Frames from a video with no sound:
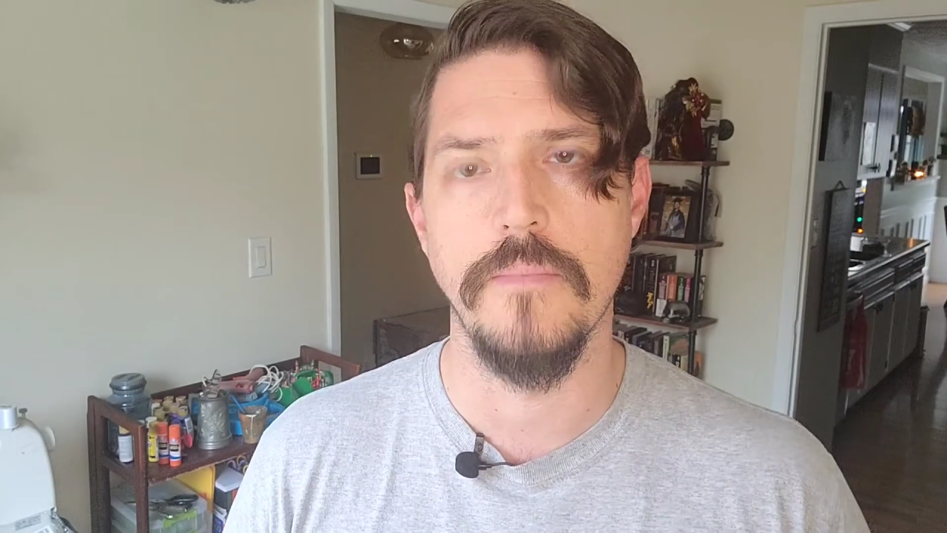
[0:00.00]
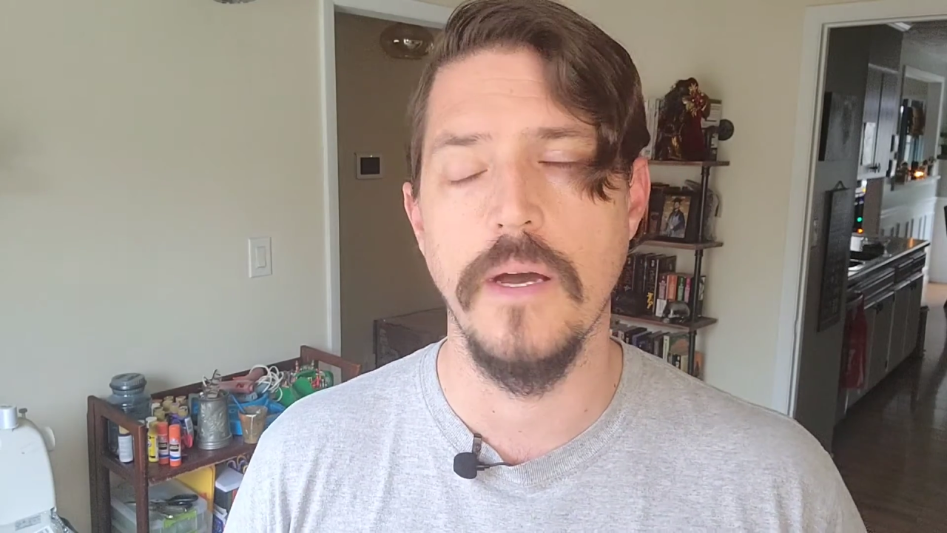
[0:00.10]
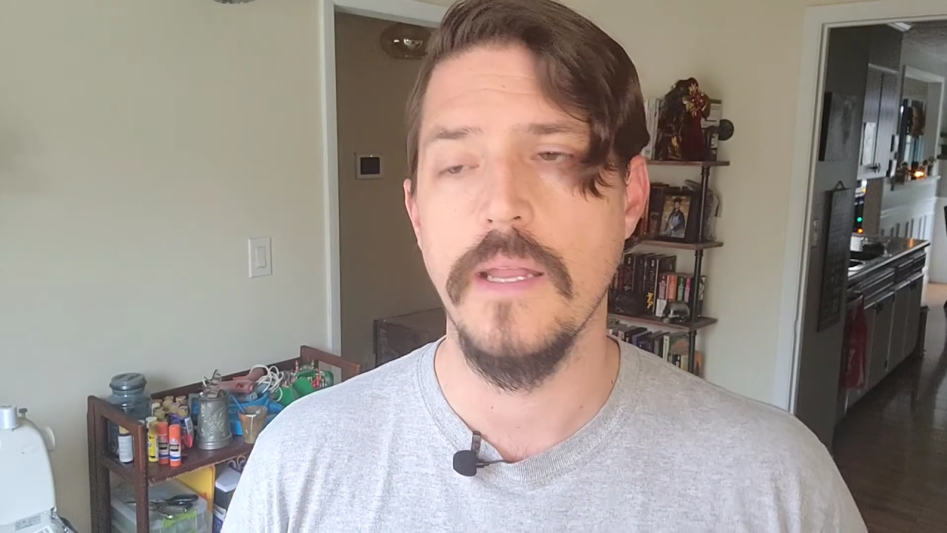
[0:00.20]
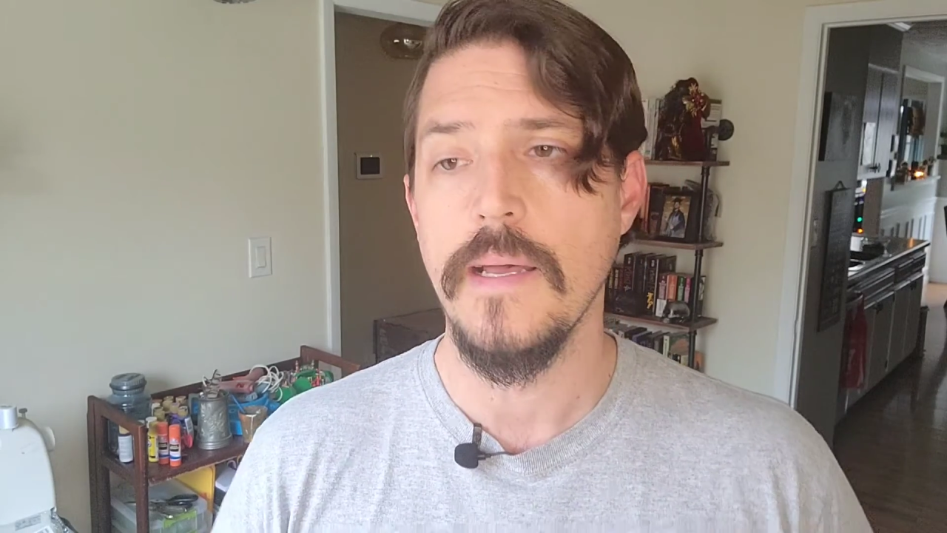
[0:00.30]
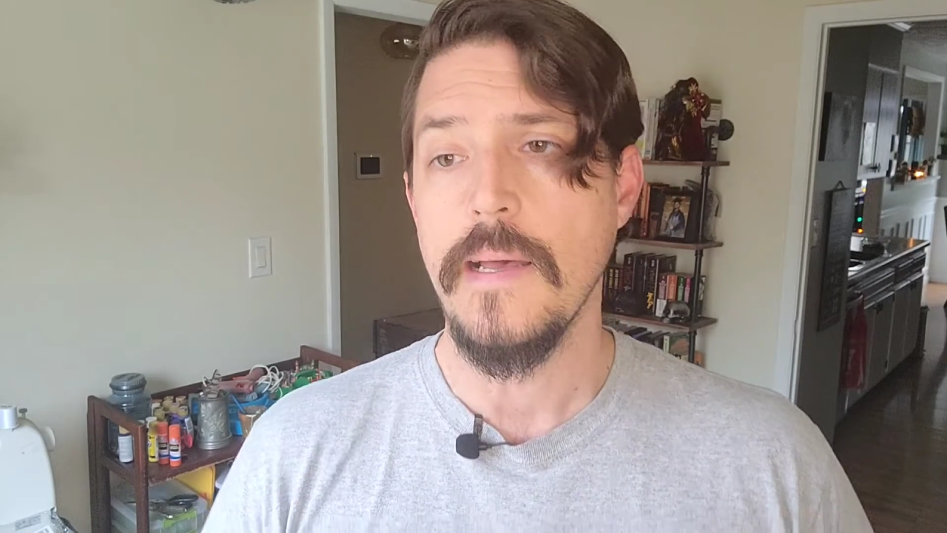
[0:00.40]

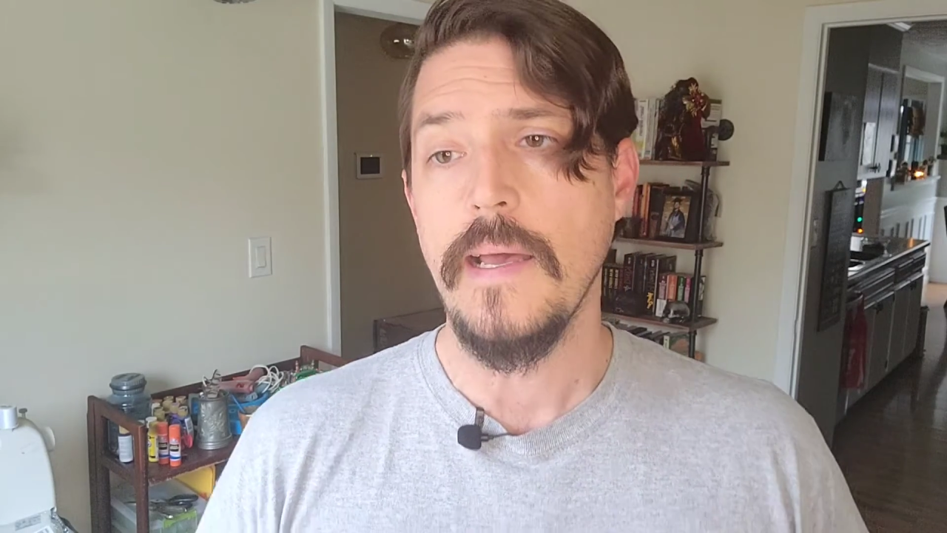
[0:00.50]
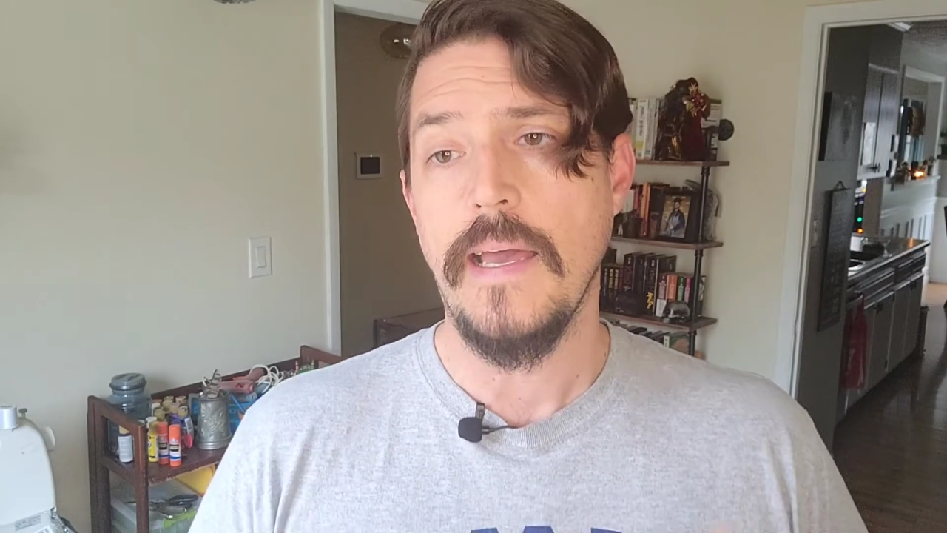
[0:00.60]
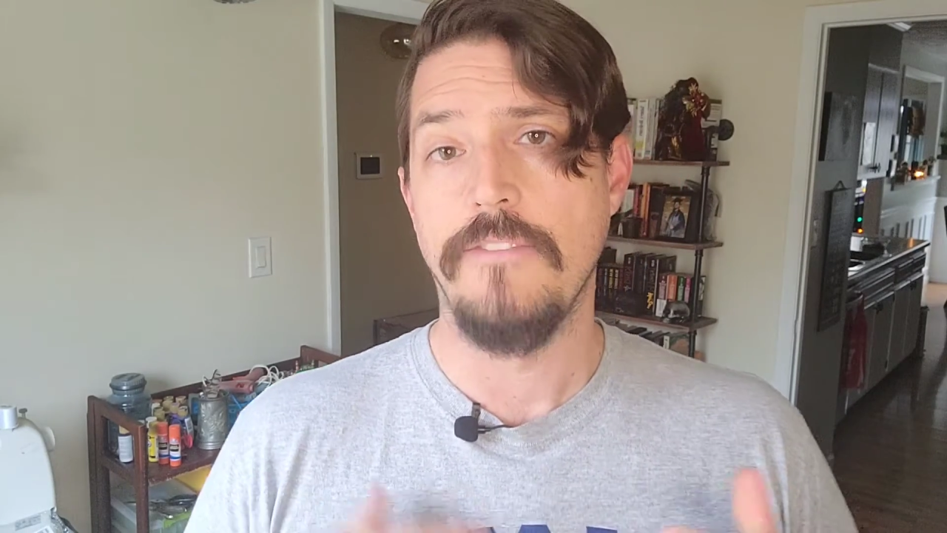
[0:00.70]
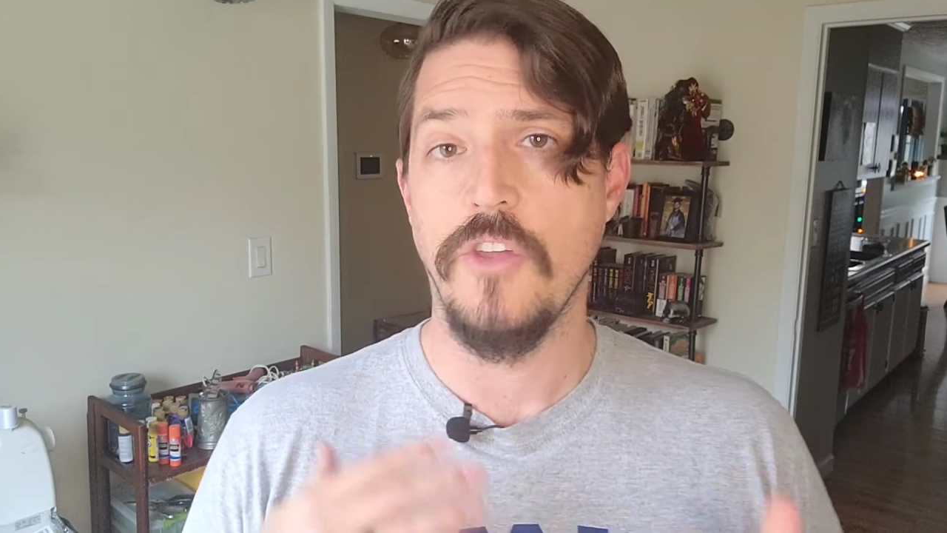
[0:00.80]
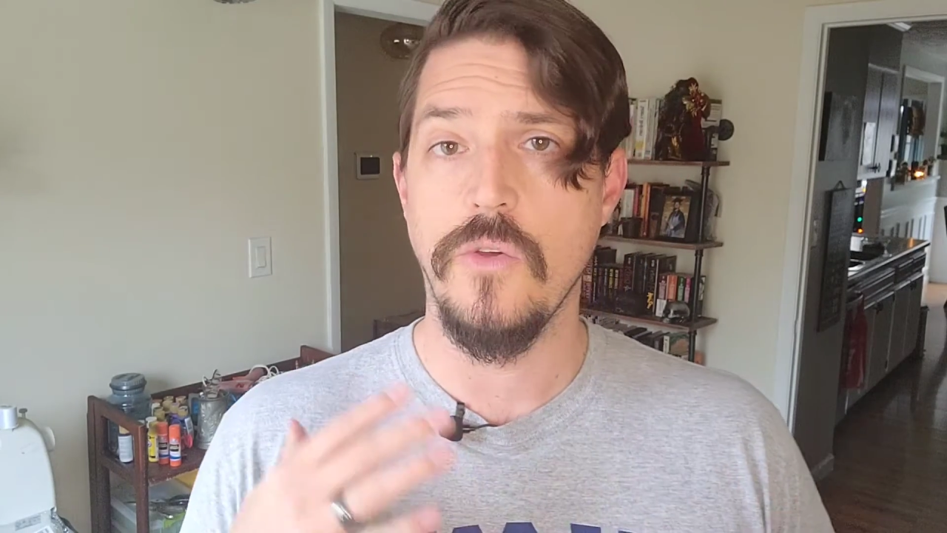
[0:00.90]
But
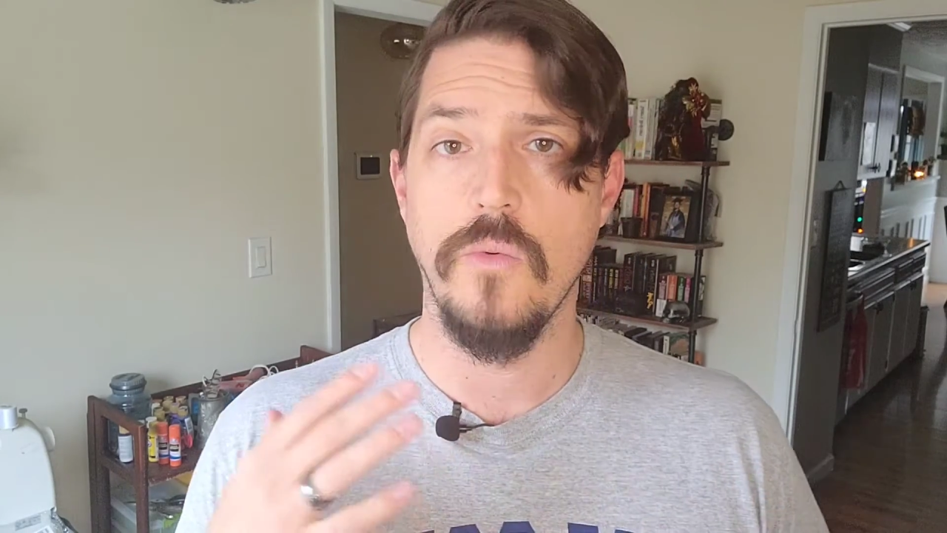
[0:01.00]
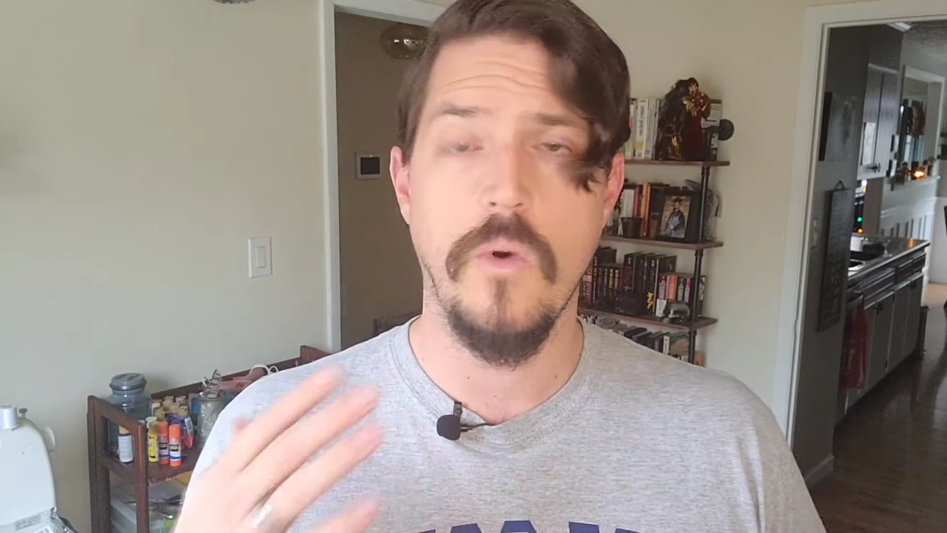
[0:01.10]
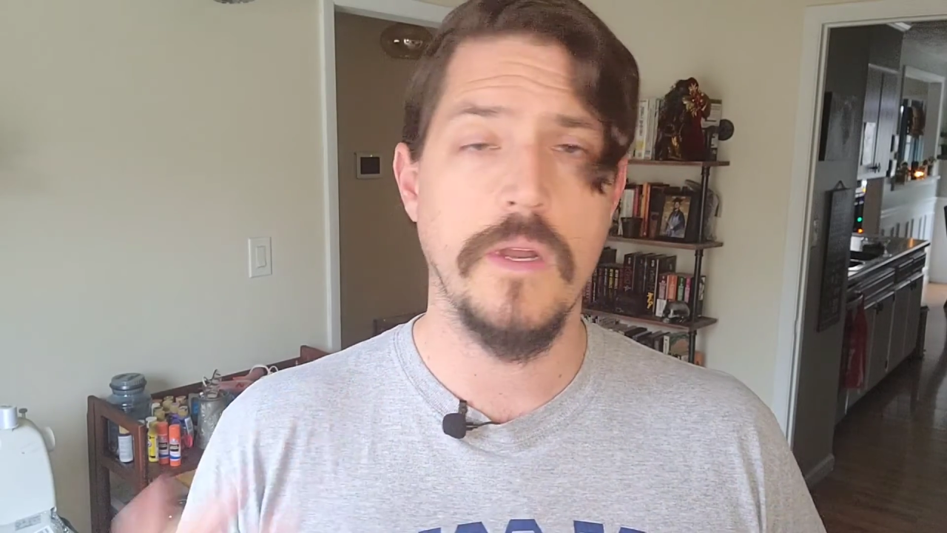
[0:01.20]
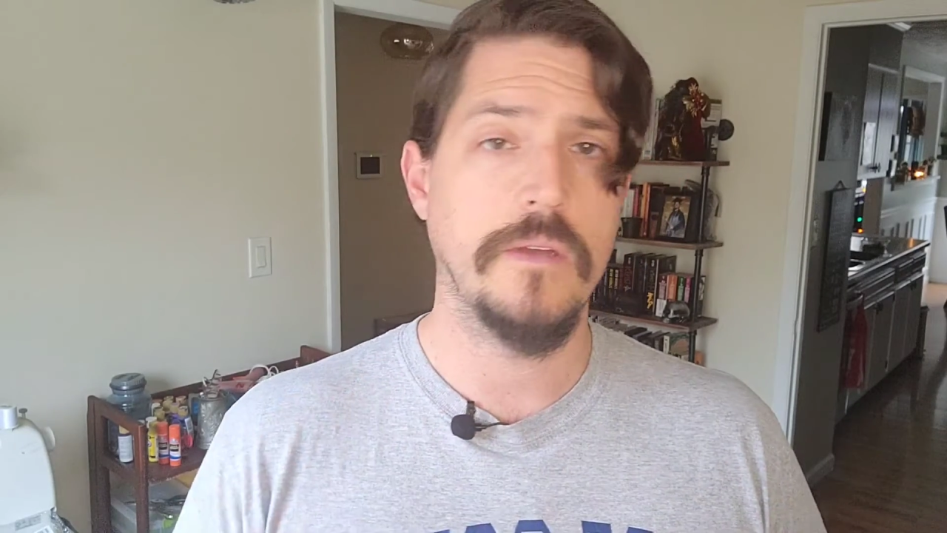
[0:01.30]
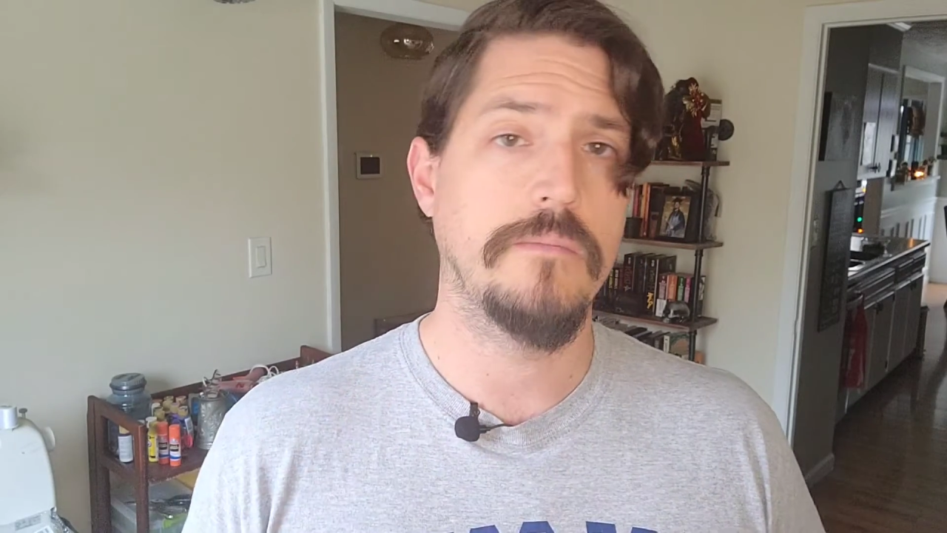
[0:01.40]
if you
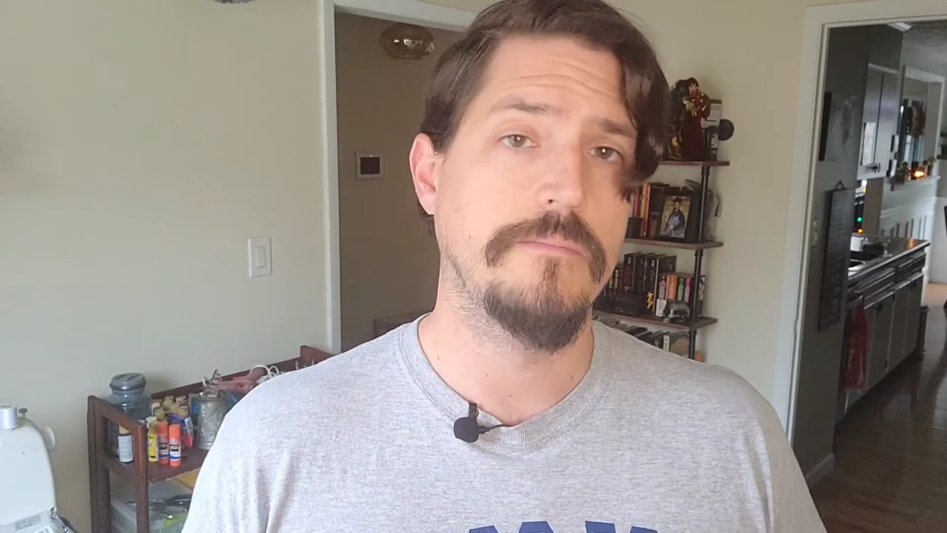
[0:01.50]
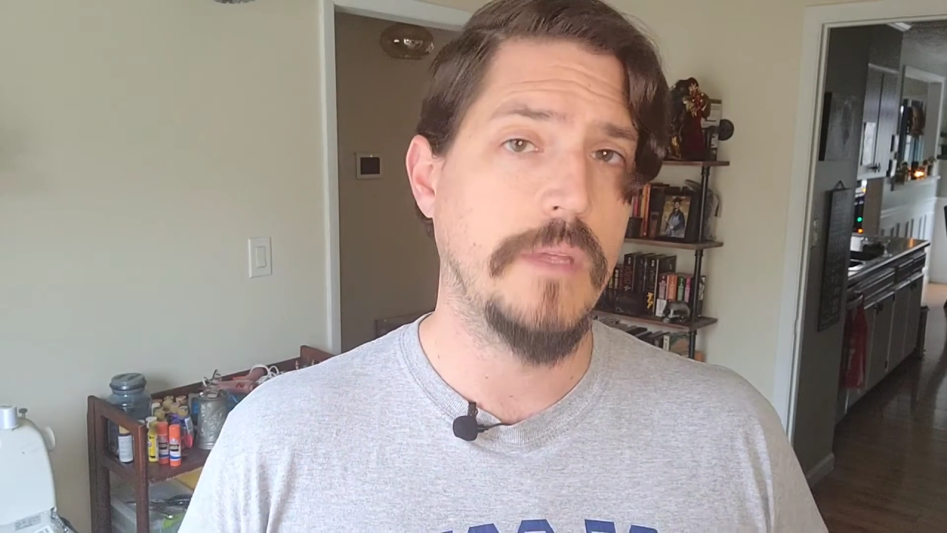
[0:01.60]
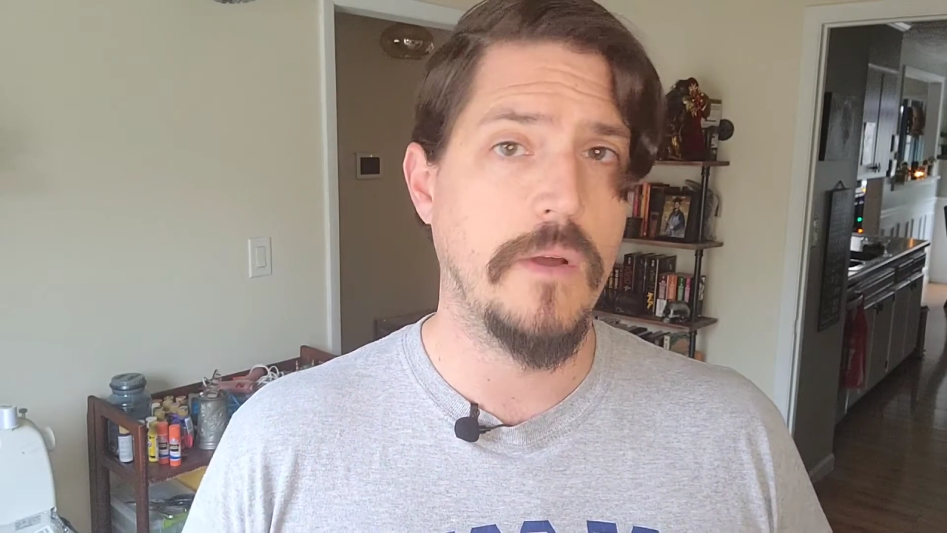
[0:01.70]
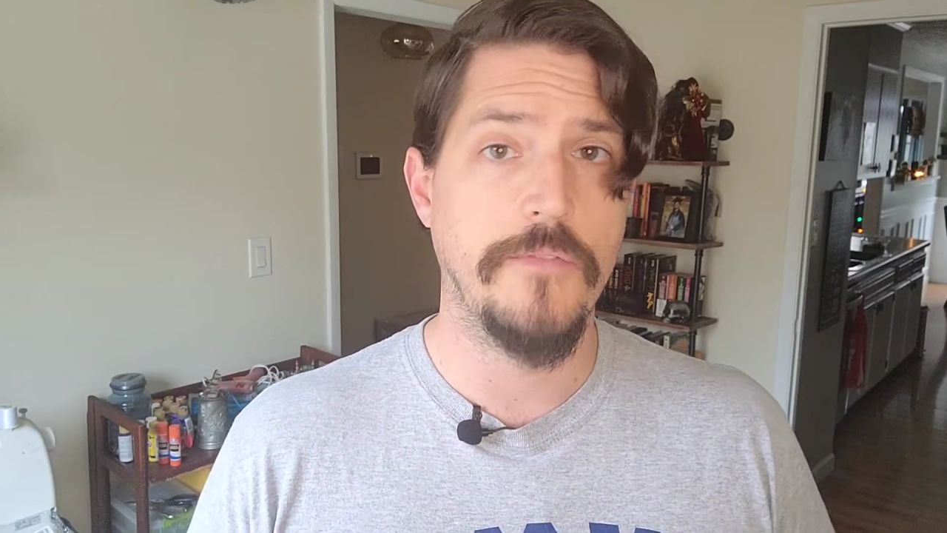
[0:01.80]
want to,